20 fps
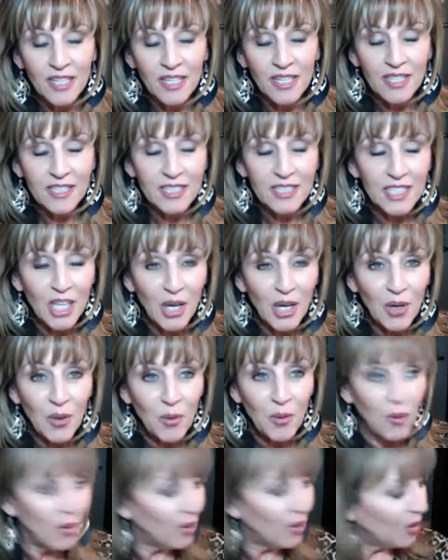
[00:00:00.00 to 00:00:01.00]

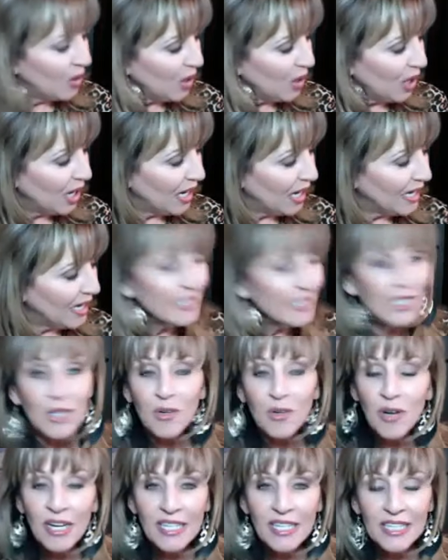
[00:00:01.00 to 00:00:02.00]
So it's a
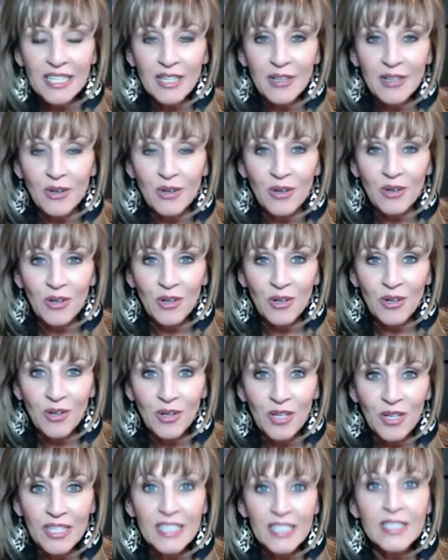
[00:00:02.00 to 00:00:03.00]
great deal.
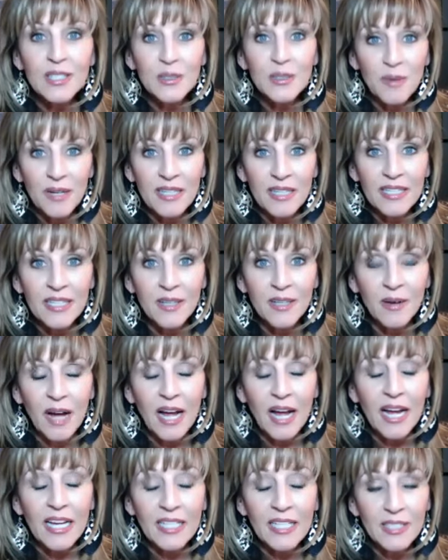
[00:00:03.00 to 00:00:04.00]
It is a great deal.
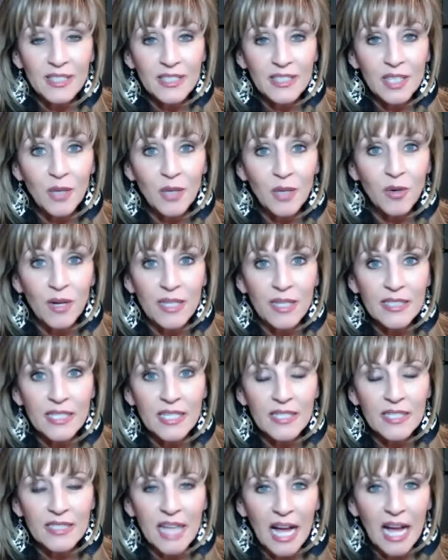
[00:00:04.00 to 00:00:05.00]
It's so crazy
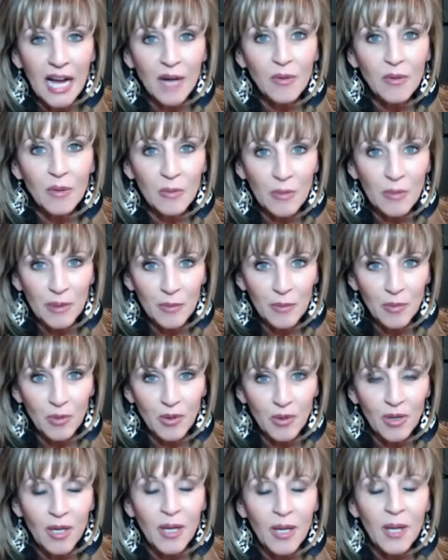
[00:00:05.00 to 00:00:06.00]
because I remember
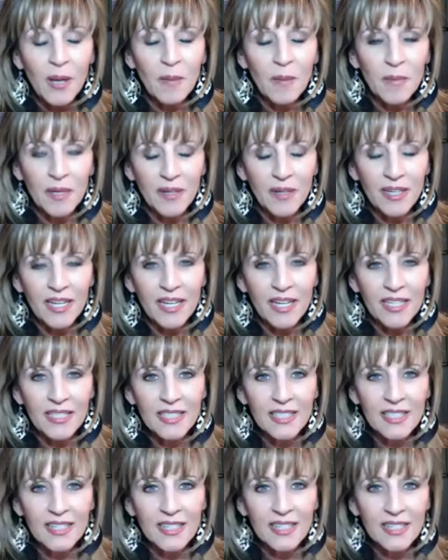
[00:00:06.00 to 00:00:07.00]
Mary Kay
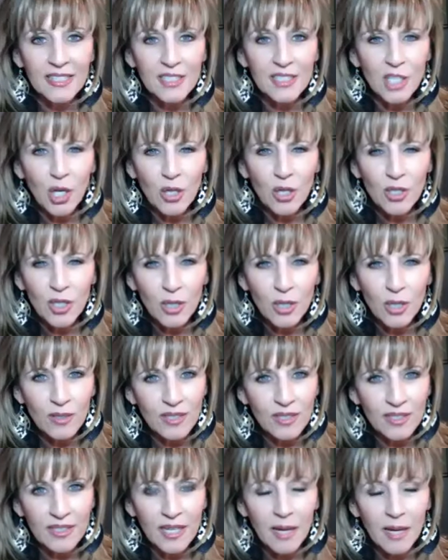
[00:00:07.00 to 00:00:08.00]
did this. Y'all are going
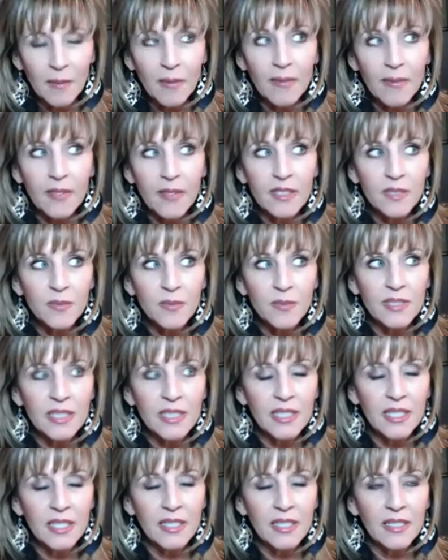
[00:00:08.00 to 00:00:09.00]
to die. But this was
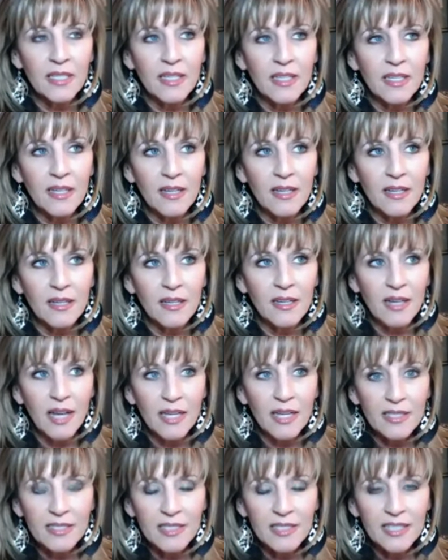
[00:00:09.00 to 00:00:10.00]
in
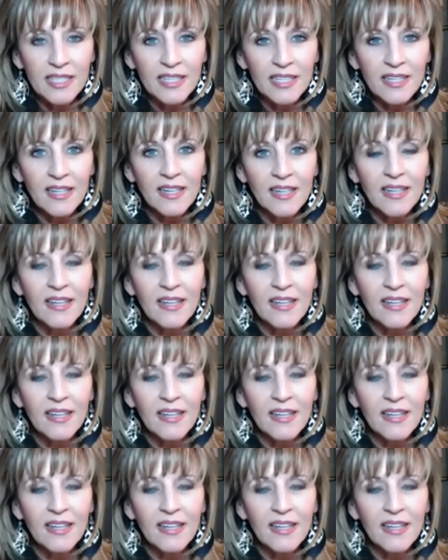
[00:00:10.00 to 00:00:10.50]
19.